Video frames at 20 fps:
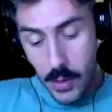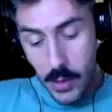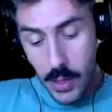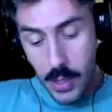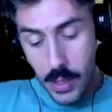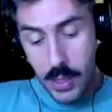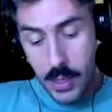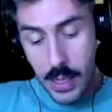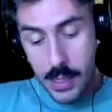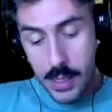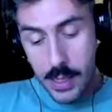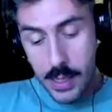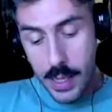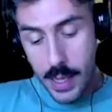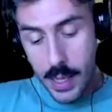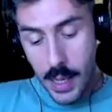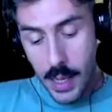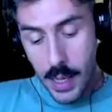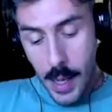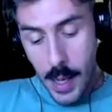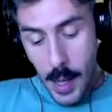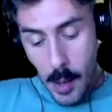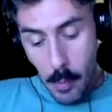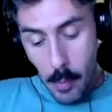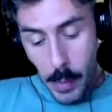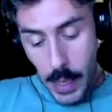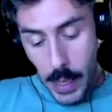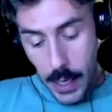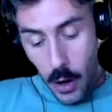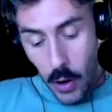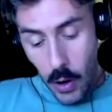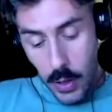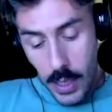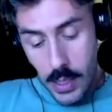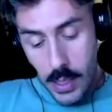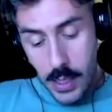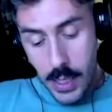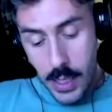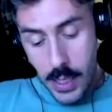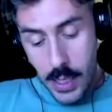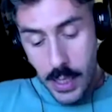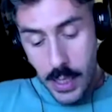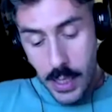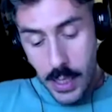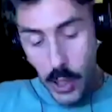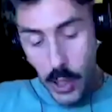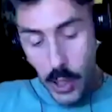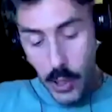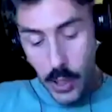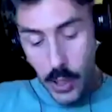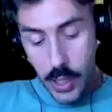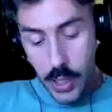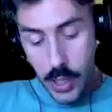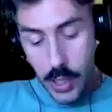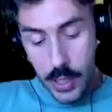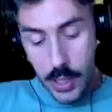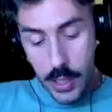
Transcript: just listening. But honestly, it was a good